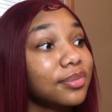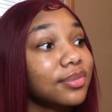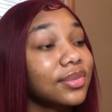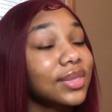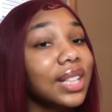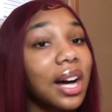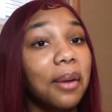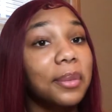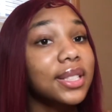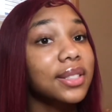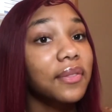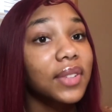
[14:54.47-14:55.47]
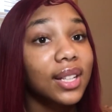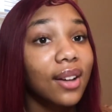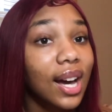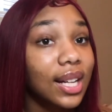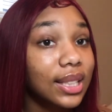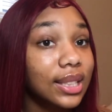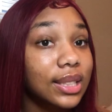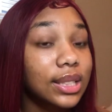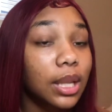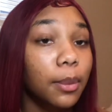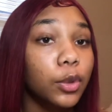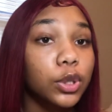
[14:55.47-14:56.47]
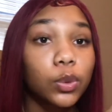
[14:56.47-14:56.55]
Comment some video ideas. Tell me what